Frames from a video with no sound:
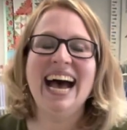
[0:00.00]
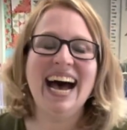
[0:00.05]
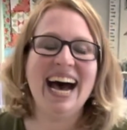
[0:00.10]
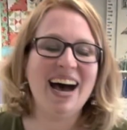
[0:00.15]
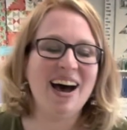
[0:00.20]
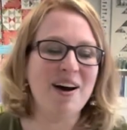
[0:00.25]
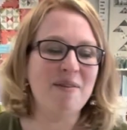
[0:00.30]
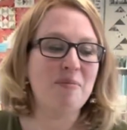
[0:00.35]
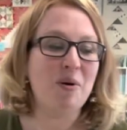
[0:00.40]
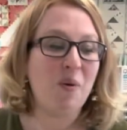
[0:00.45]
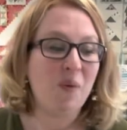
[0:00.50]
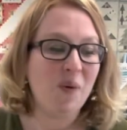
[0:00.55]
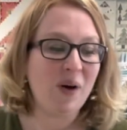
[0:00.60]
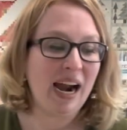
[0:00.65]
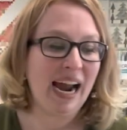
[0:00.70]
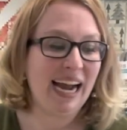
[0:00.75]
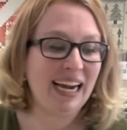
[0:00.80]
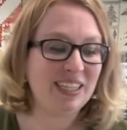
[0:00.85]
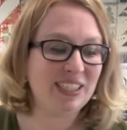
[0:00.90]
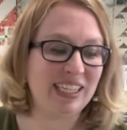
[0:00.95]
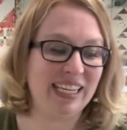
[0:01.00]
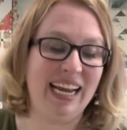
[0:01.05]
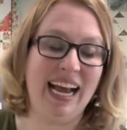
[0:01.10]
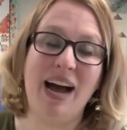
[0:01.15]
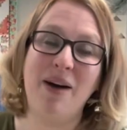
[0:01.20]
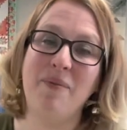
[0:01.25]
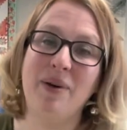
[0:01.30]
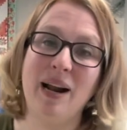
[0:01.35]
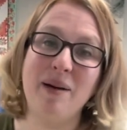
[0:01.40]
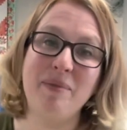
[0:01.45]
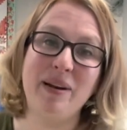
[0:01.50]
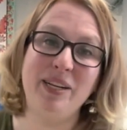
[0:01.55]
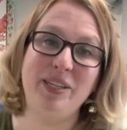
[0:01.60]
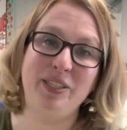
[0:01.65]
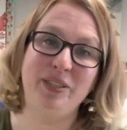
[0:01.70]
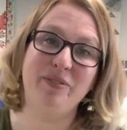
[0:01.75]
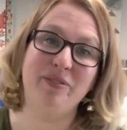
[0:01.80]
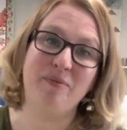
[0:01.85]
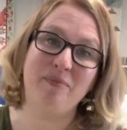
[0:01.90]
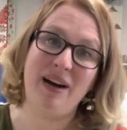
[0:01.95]
Or actually, what I'm going to
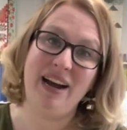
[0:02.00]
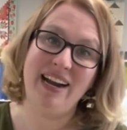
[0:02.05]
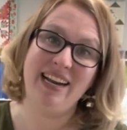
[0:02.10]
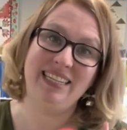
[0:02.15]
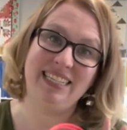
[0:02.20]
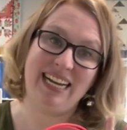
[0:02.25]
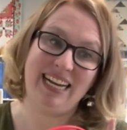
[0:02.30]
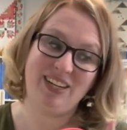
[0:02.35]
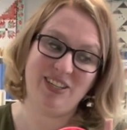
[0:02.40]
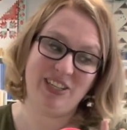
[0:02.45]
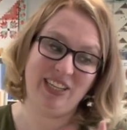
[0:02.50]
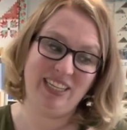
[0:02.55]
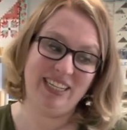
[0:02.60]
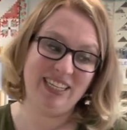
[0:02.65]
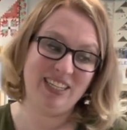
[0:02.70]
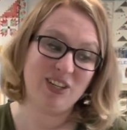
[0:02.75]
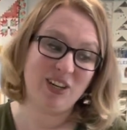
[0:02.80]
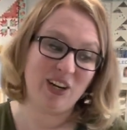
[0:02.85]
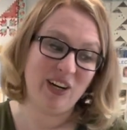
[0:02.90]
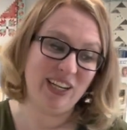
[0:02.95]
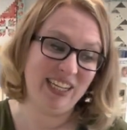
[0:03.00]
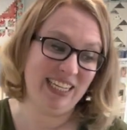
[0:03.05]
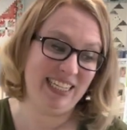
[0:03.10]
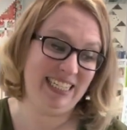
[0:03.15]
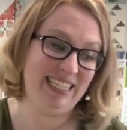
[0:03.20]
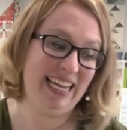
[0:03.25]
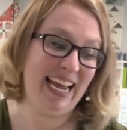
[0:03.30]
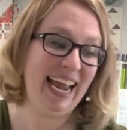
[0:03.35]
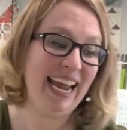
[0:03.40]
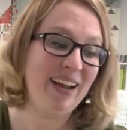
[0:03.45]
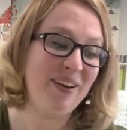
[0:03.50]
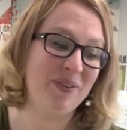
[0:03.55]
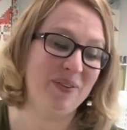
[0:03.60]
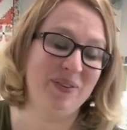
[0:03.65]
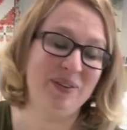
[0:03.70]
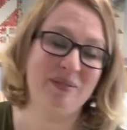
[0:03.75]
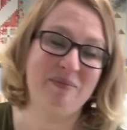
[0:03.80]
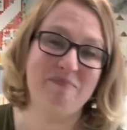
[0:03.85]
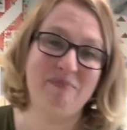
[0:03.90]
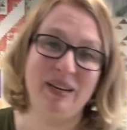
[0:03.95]
do for mine is actually to turn this
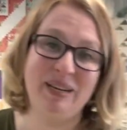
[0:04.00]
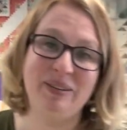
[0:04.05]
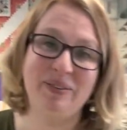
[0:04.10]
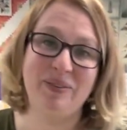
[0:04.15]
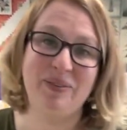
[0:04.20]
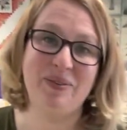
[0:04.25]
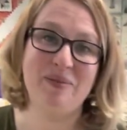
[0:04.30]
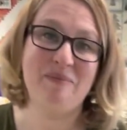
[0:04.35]
tangled bundle